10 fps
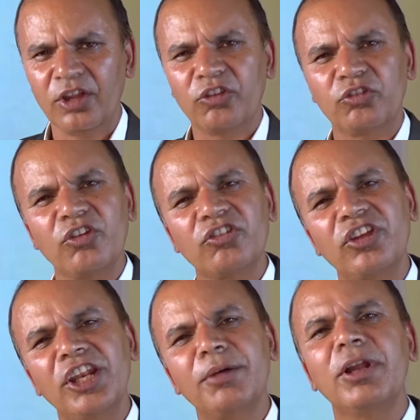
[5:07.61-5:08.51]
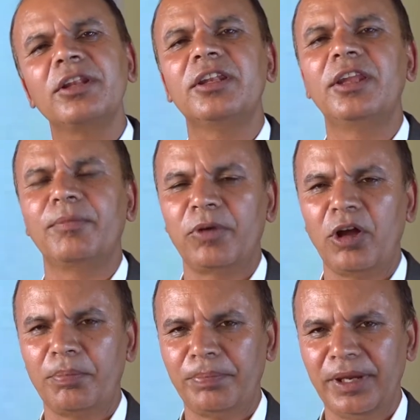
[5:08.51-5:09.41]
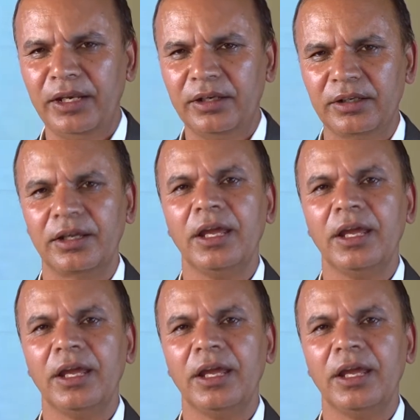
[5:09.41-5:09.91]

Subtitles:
Sustainable development,